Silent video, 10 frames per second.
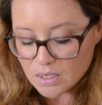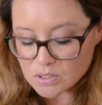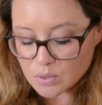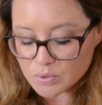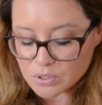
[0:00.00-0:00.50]

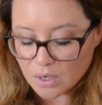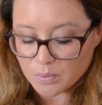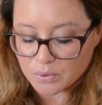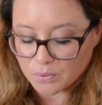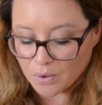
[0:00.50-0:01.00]
So we'll start
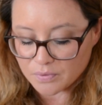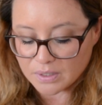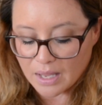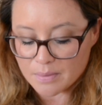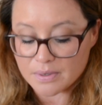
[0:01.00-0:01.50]
with Grove
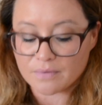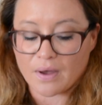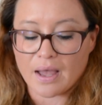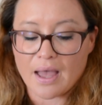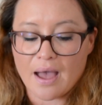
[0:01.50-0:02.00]
Collaborative.
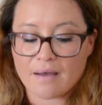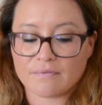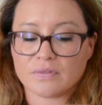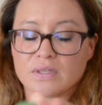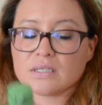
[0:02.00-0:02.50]
I
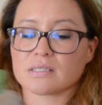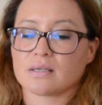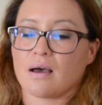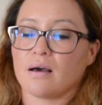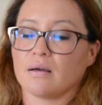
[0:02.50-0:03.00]
have this
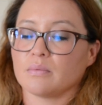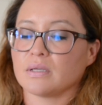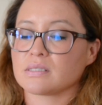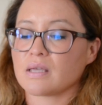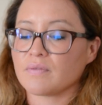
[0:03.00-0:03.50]
um,
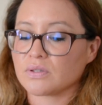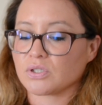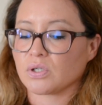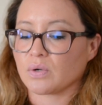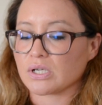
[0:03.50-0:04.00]
seventh
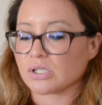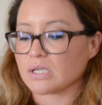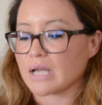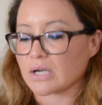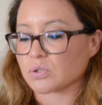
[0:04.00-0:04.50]

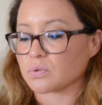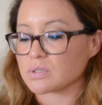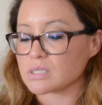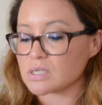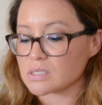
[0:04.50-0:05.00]
Generation Natural
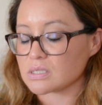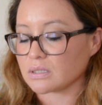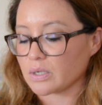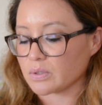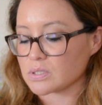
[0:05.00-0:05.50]
Dish
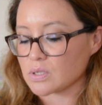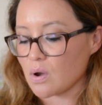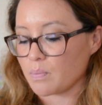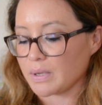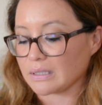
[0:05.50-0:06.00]
Liquid
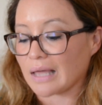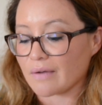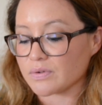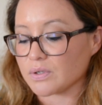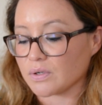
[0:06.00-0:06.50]
Soap in
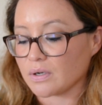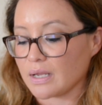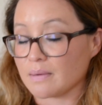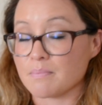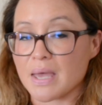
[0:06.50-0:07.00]
lavender
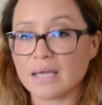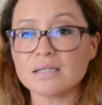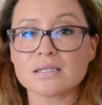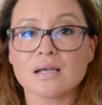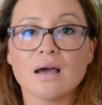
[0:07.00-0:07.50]
and
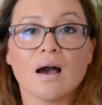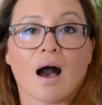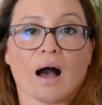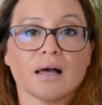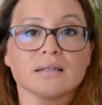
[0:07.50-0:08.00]
mint.
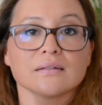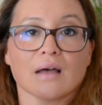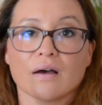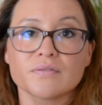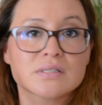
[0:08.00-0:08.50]
I
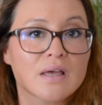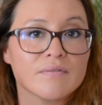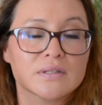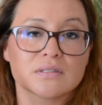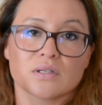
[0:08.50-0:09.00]
love
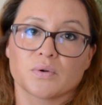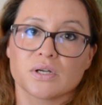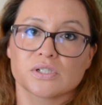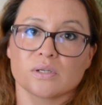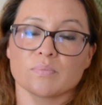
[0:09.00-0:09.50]
seventh
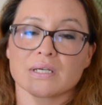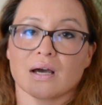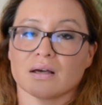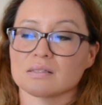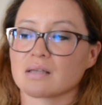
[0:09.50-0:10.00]
Generation
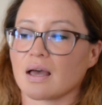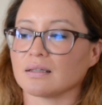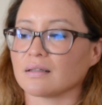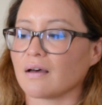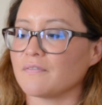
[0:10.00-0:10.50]
because I
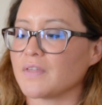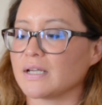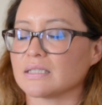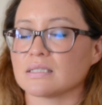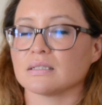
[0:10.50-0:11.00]
love that
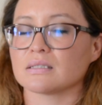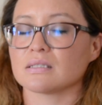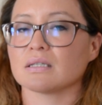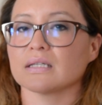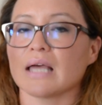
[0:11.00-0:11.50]
it
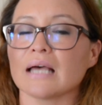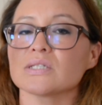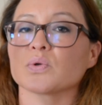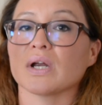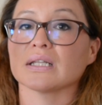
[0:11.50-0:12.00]
It has
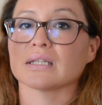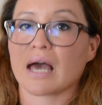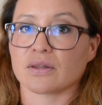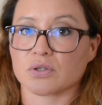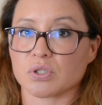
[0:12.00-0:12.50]
a great
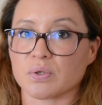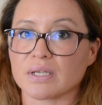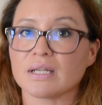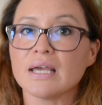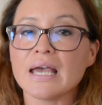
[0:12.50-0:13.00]
lather to
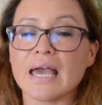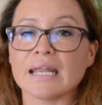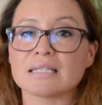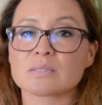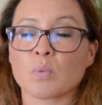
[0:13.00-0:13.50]
it, and
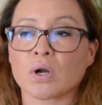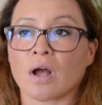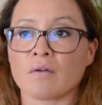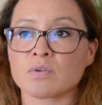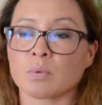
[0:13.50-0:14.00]
it's more
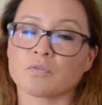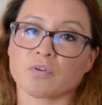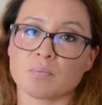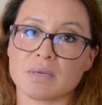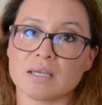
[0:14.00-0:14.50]
comfortable
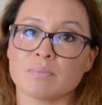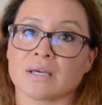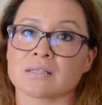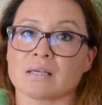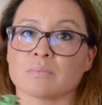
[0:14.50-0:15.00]
for me
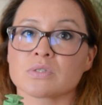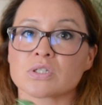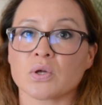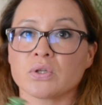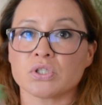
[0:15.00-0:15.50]
because I'm
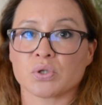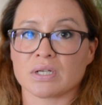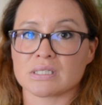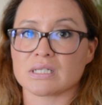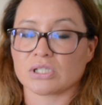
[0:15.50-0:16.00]
slowly
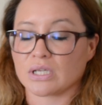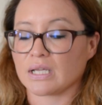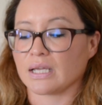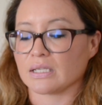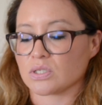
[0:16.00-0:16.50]

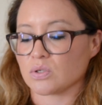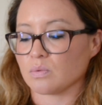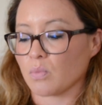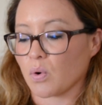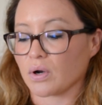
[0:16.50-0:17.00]
transitioning into
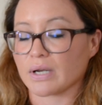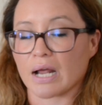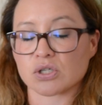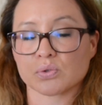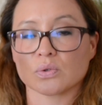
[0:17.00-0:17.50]
more
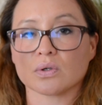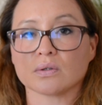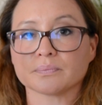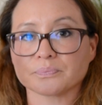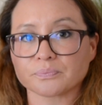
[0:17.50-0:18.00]

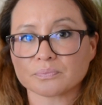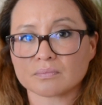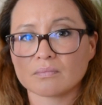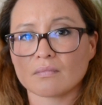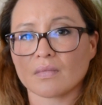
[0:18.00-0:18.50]
natural,
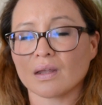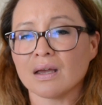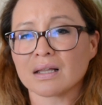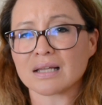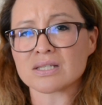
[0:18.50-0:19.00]

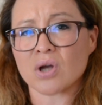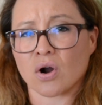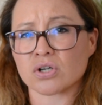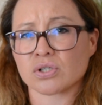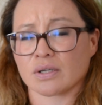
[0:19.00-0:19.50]
less
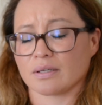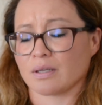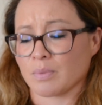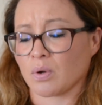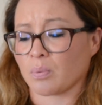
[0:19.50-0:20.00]
harsh
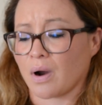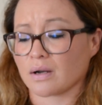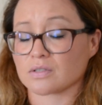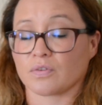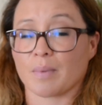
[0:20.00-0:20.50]
chemical
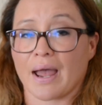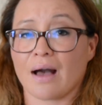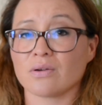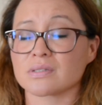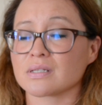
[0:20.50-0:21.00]
products for my
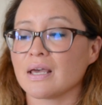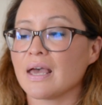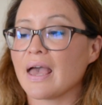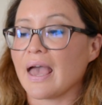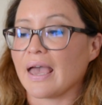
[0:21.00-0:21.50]
house,
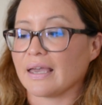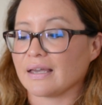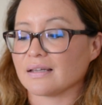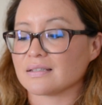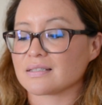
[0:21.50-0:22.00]

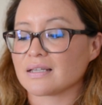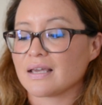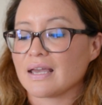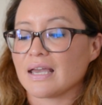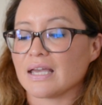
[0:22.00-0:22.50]
and
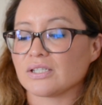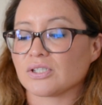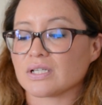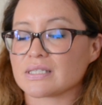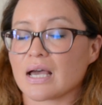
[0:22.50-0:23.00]
it
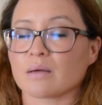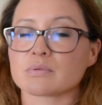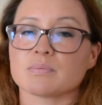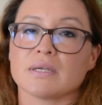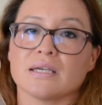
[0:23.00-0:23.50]
just
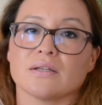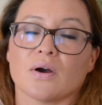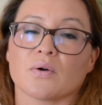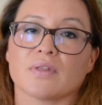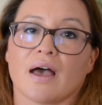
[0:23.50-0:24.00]
helps me
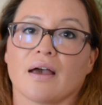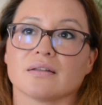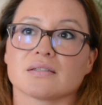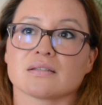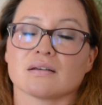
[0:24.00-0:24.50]
know
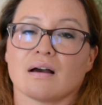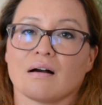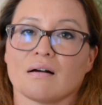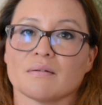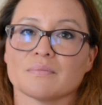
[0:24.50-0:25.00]
that
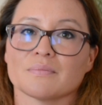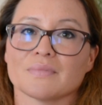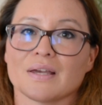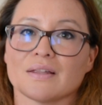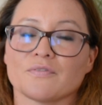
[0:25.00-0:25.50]
um,
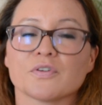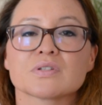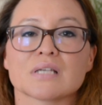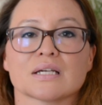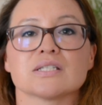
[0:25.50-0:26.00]
it
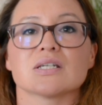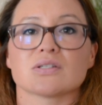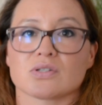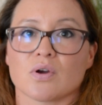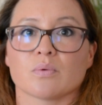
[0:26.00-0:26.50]
feels like a
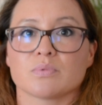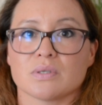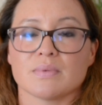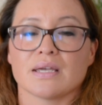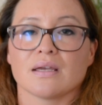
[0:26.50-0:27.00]
dish soap
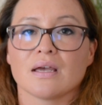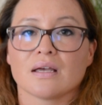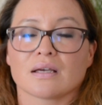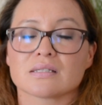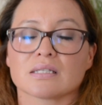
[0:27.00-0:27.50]
to me
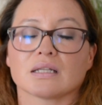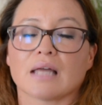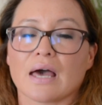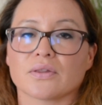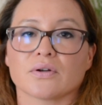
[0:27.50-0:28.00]
because the
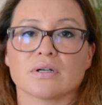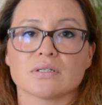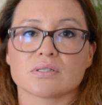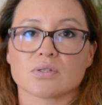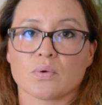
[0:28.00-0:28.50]
lather
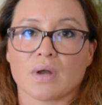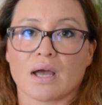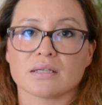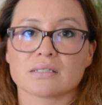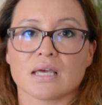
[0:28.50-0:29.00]
is so
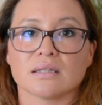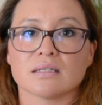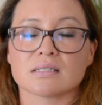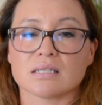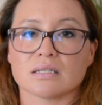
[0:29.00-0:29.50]
nice and
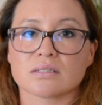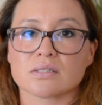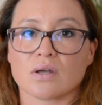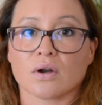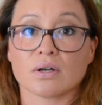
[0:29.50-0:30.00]
the
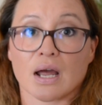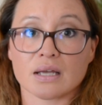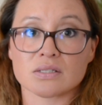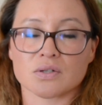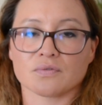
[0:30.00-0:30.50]
scents are
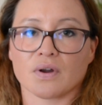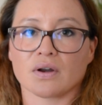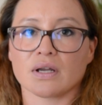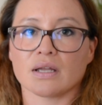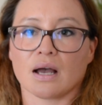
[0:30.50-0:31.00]
nice. They're
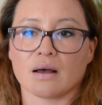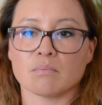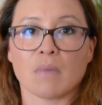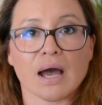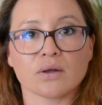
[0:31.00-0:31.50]
very
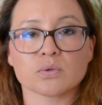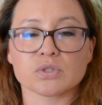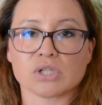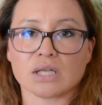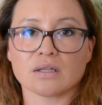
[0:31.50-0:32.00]
um, mild,
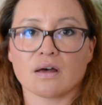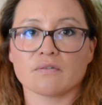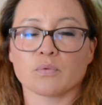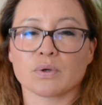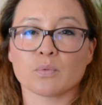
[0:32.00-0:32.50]
which I
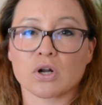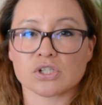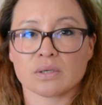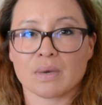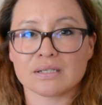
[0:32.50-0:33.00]
love when
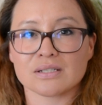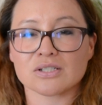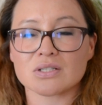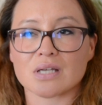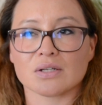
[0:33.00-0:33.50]
washing my
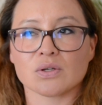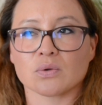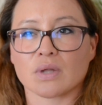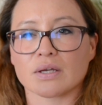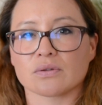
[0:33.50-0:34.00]
dishes. I
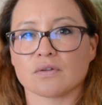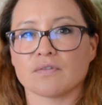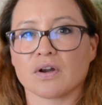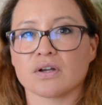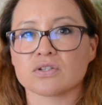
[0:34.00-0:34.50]
don't like the
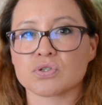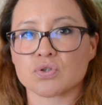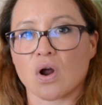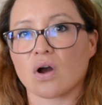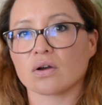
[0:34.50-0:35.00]
very
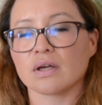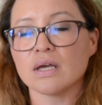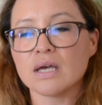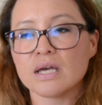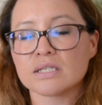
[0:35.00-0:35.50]
strong
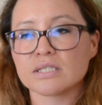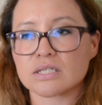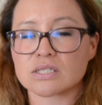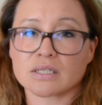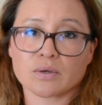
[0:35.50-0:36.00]

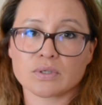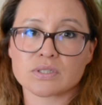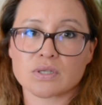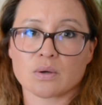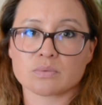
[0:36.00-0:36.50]
dish liquid
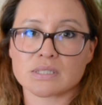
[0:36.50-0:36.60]
soap